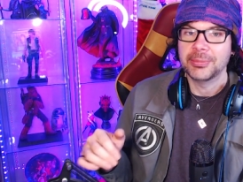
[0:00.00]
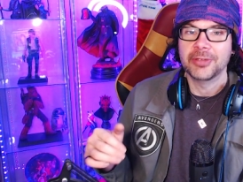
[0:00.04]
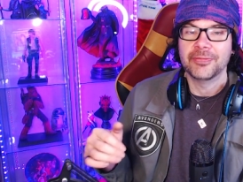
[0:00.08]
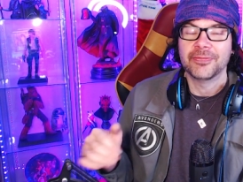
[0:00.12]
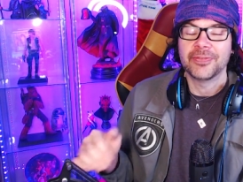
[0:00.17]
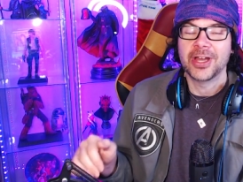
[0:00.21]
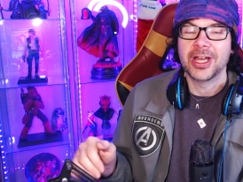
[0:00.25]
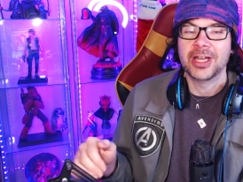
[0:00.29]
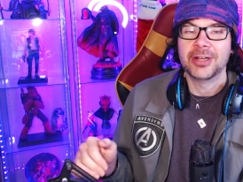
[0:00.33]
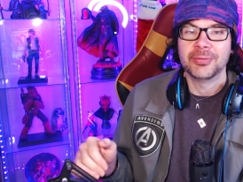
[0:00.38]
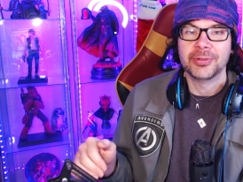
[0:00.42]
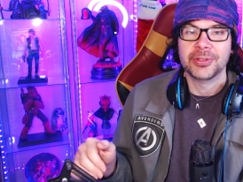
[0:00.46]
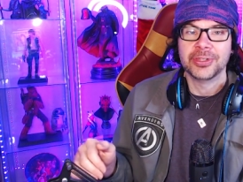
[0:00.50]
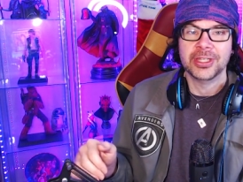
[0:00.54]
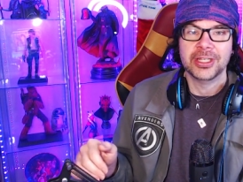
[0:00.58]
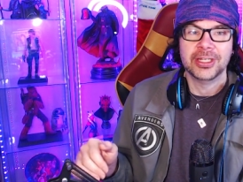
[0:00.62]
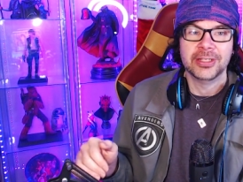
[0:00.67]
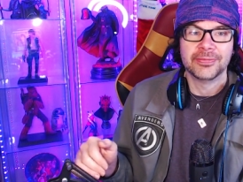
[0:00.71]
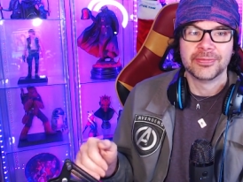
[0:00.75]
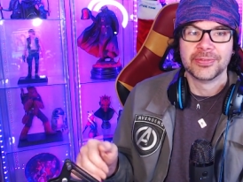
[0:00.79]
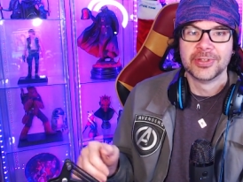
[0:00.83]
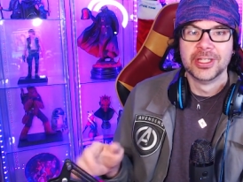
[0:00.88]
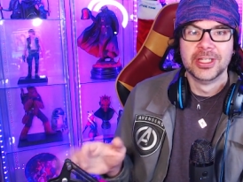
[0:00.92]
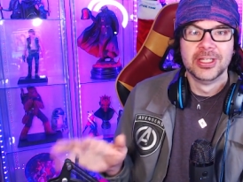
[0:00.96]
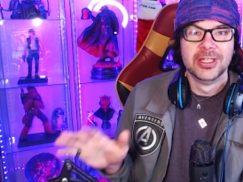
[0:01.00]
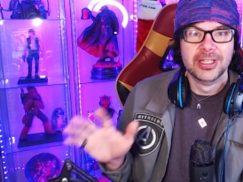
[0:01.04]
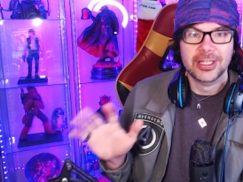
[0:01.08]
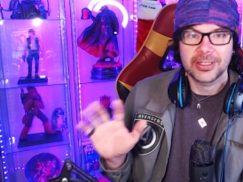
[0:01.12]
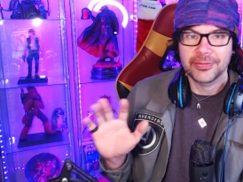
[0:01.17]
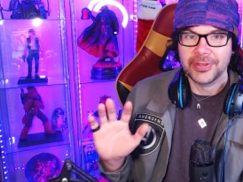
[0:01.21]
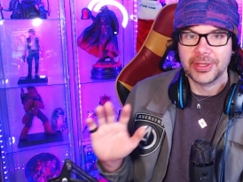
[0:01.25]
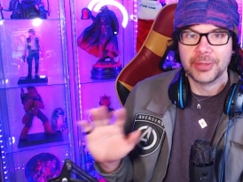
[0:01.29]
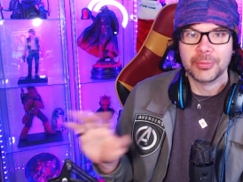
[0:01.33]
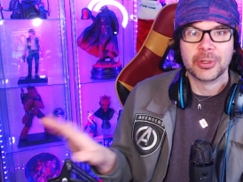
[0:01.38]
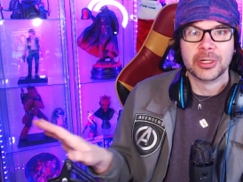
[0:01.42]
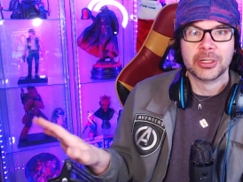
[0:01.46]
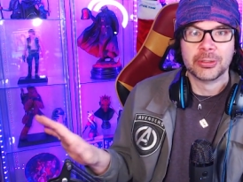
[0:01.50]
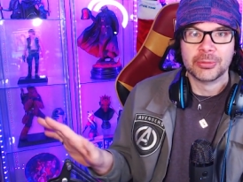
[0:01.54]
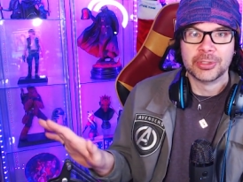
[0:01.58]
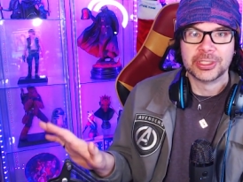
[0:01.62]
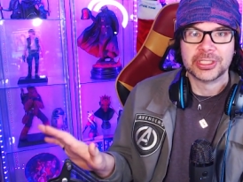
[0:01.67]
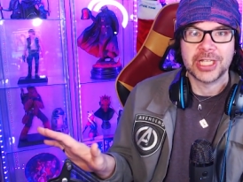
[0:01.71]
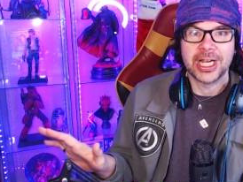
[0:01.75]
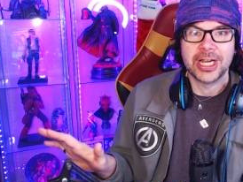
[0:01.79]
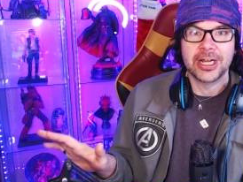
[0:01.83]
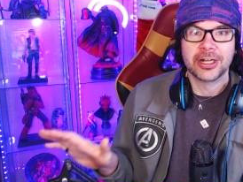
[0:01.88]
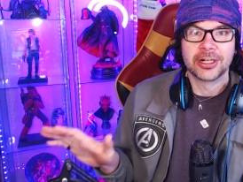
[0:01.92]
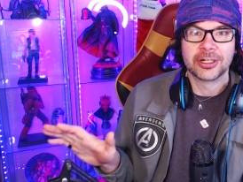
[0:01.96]
fine with it if, if they want to
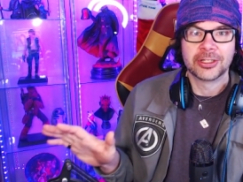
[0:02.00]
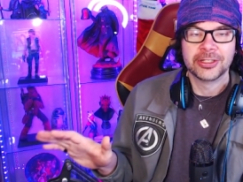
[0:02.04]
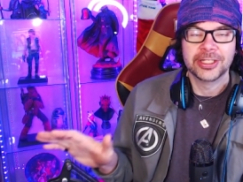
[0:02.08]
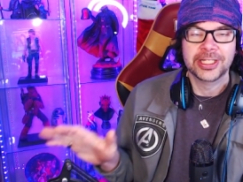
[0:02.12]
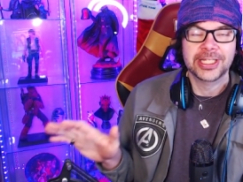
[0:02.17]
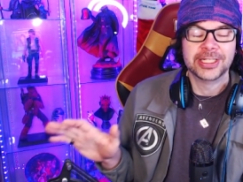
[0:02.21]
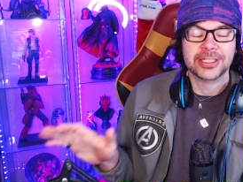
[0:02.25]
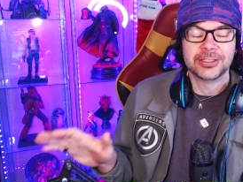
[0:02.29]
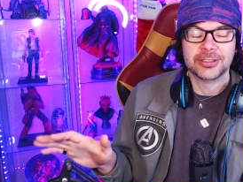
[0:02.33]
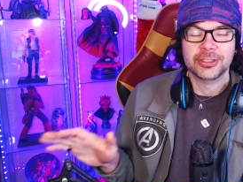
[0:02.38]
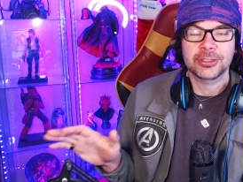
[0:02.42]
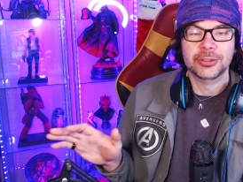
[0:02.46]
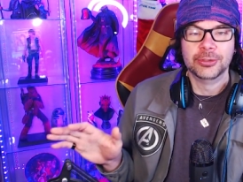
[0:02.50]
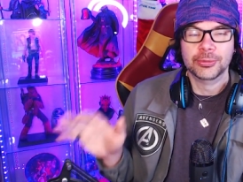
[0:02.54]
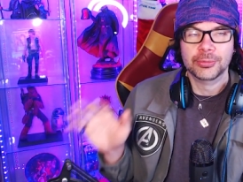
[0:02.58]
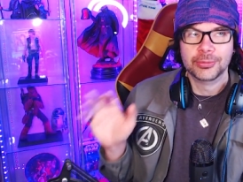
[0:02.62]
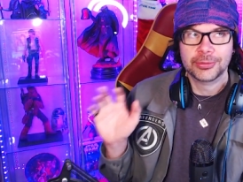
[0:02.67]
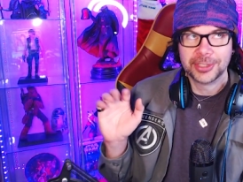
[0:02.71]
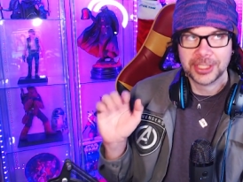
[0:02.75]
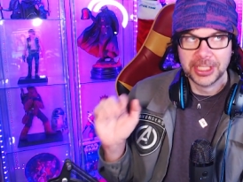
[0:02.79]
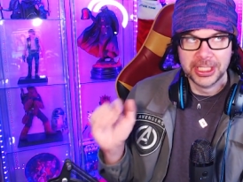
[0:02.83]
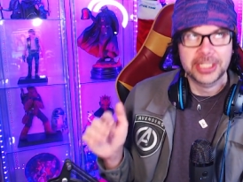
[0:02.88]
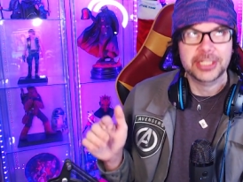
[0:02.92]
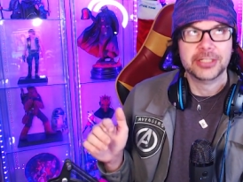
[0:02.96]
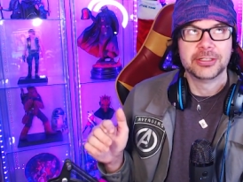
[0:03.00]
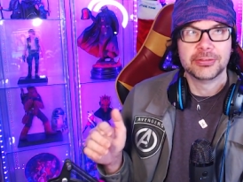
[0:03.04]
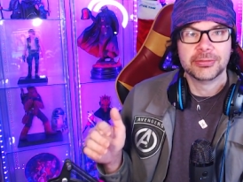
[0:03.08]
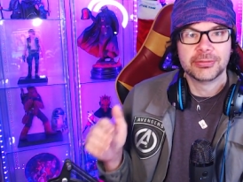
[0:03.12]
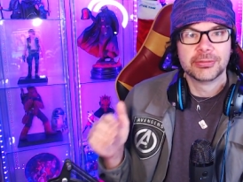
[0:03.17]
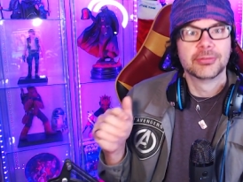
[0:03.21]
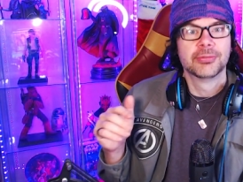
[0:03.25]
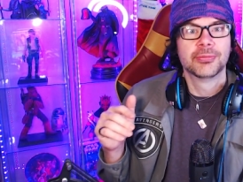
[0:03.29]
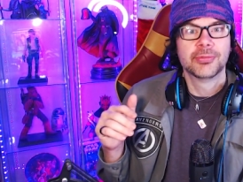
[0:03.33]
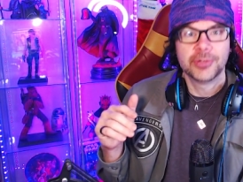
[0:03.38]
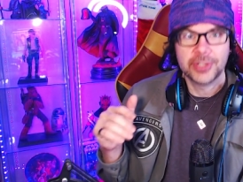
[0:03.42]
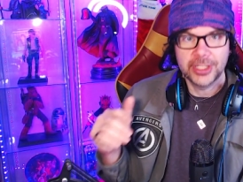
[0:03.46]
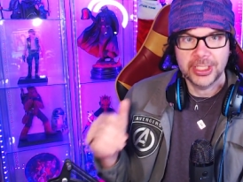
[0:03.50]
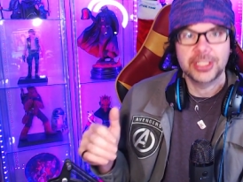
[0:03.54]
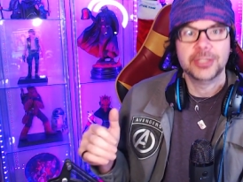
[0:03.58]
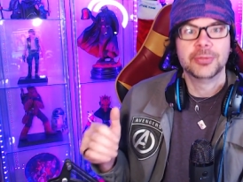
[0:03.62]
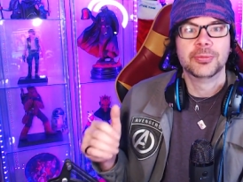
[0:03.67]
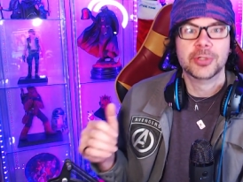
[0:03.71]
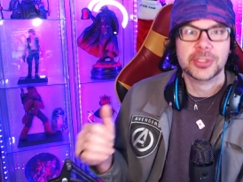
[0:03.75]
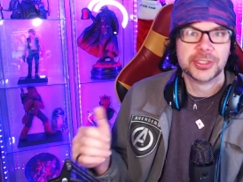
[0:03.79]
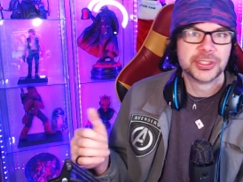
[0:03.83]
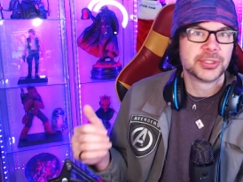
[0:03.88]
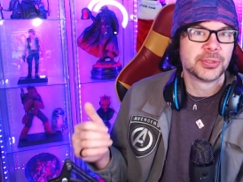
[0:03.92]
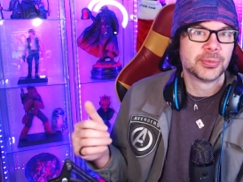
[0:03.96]
retire Clint, who Clint really
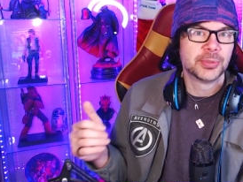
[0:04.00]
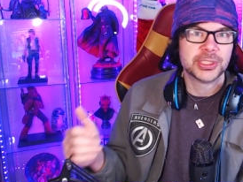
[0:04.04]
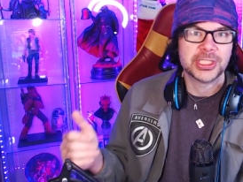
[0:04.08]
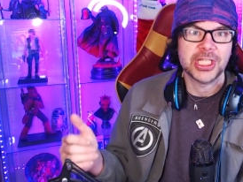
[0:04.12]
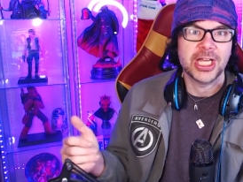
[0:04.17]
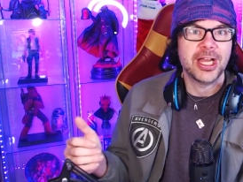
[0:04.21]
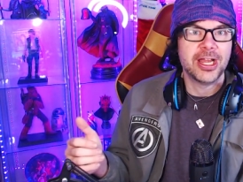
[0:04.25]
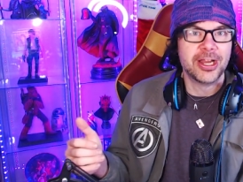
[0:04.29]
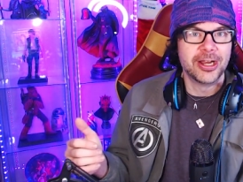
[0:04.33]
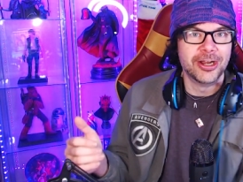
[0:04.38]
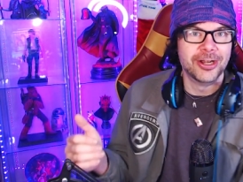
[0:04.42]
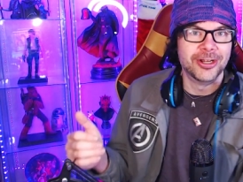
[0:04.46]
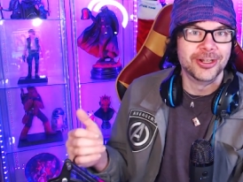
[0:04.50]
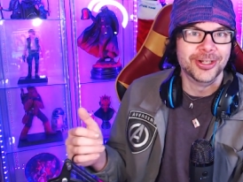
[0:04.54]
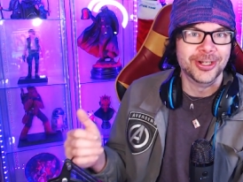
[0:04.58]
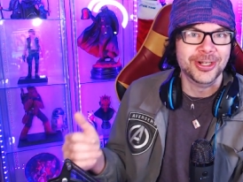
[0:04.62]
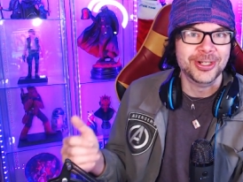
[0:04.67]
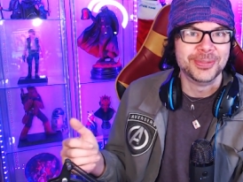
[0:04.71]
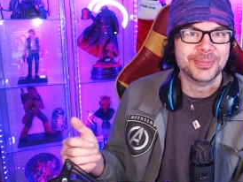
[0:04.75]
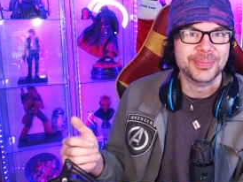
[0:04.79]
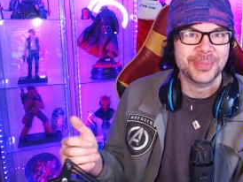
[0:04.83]
wants to retire,